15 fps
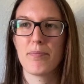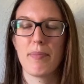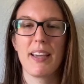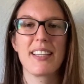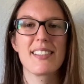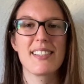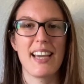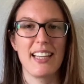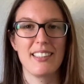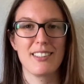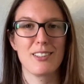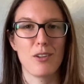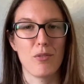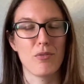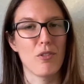
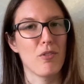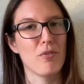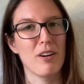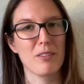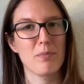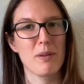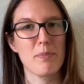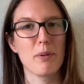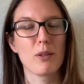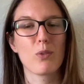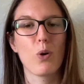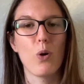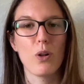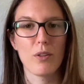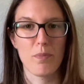sense of what people
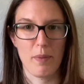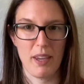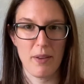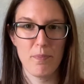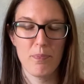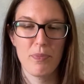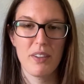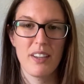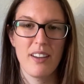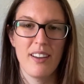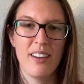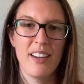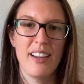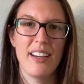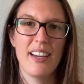told me.
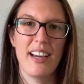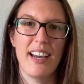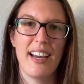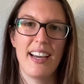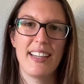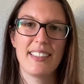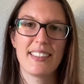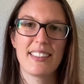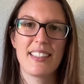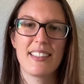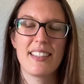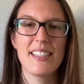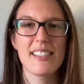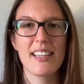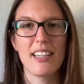And
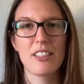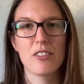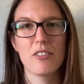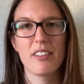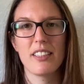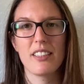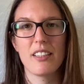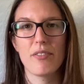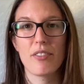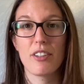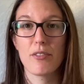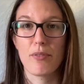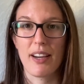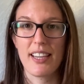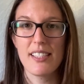this I do in
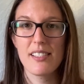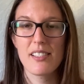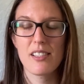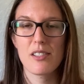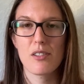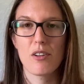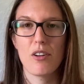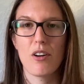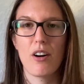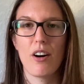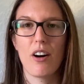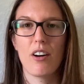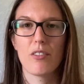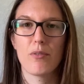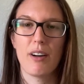different ways. So
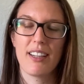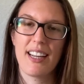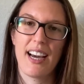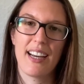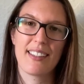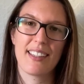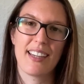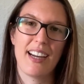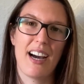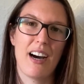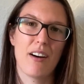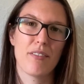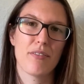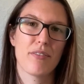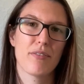on one hand, I
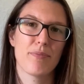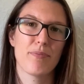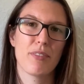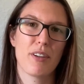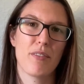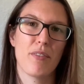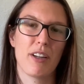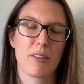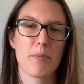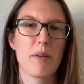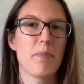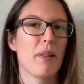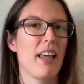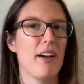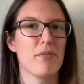have what
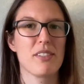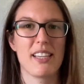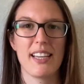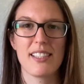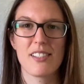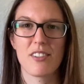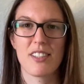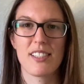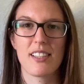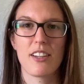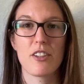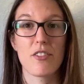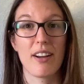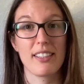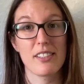people have said. So these
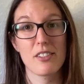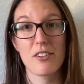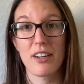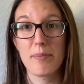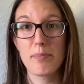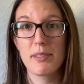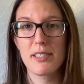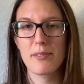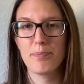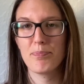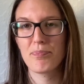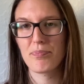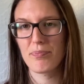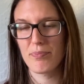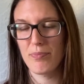are transcripts
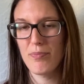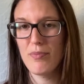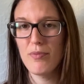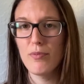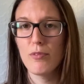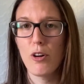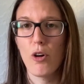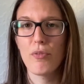of